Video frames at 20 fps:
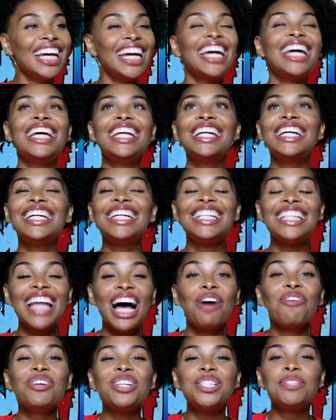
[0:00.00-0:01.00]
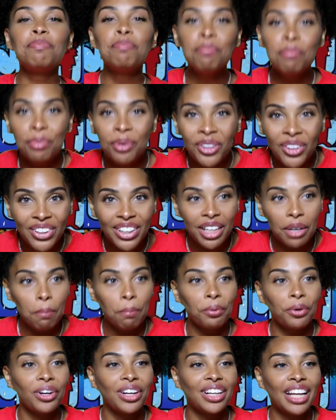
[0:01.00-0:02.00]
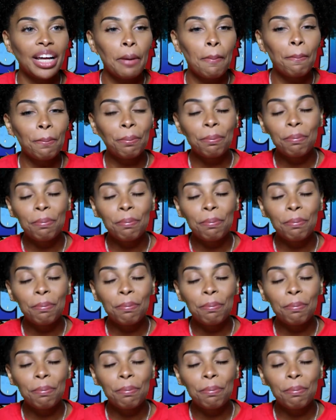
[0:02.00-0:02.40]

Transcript: And that was brilliant, Brook. Like,